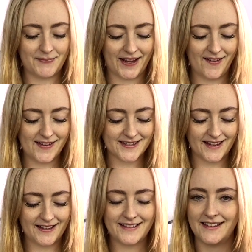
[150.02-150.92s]
because
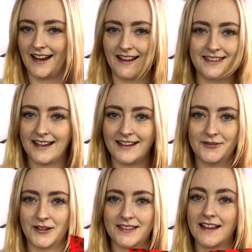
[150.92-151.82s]

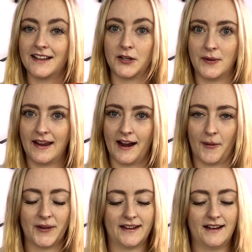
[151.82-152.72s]
anything with like gooey
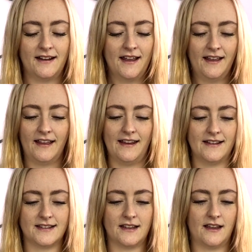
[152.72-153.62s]
caramel in it
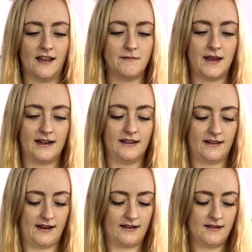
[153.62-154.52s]
is
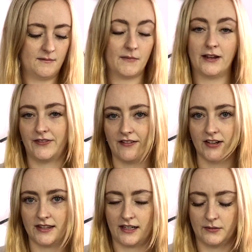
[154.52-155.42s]
immediately my
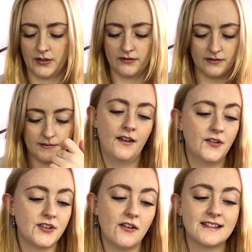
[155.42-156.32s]
favorite thing in the world.
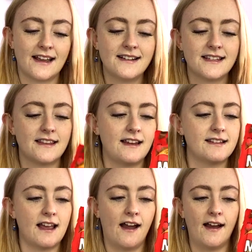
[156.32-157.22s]
So it says
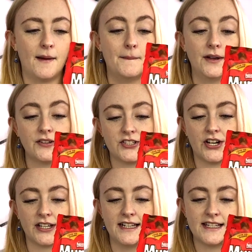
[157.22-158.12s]
these are milk
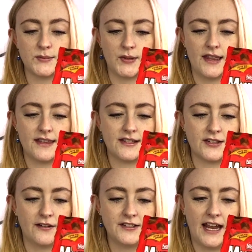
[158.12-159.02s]
chocolates with
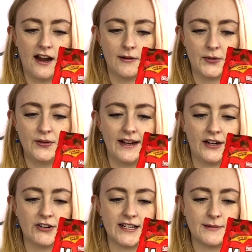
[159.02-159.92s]
soft caramel in a
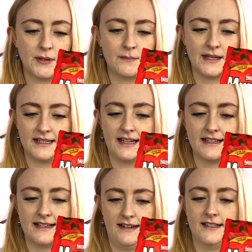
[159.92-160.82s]
crisp biscuit
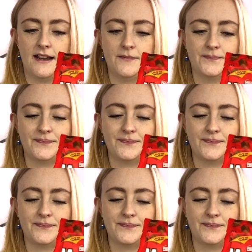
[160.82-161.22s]
centre.